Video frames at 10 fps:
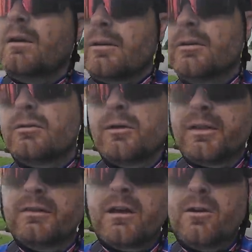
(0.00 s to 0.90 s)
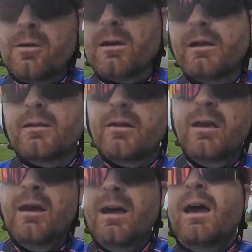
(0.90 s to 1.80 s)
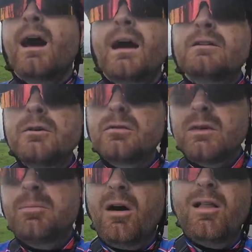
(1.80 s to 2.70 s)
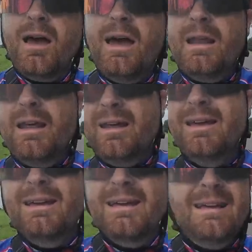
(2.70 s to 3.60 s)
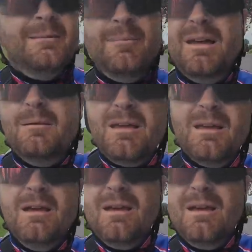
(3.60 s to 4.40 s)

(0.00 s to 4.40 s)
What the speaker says: useful this air horn is. I do see Paul ahead, maybe